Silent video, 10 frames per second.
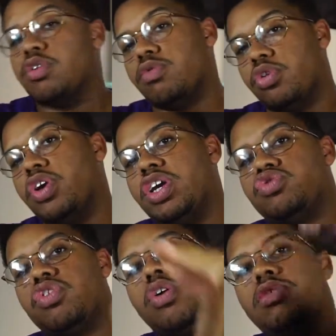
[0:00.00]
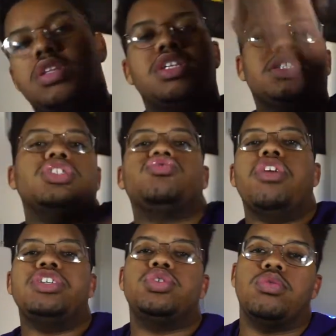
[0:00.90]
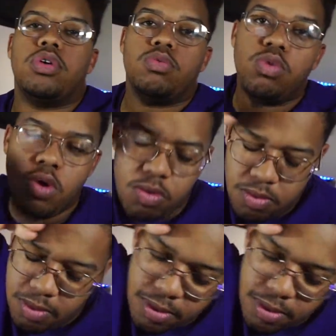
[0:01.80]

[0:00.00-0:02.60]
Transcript: Roll the intro and let's get straight to it. Woo!